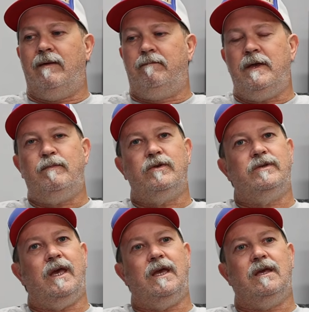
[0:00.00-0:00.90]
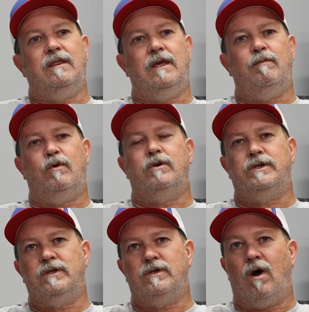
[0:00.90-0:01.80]
People say the
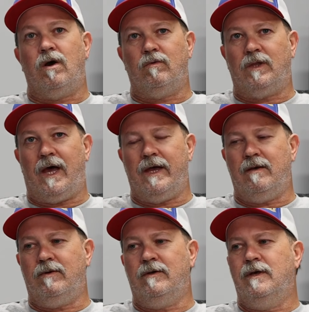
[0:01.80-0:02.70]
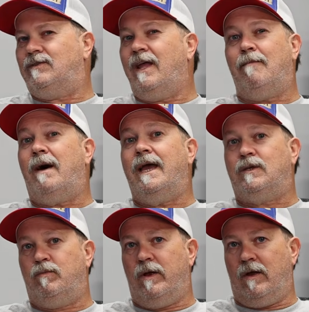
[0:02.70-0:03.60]
Porsches aren't reliable. It's not my
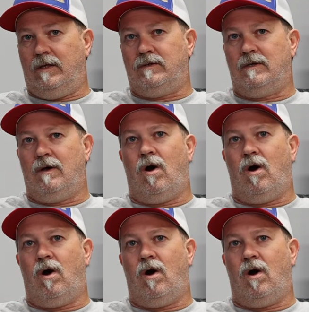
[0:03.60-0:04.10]
experience.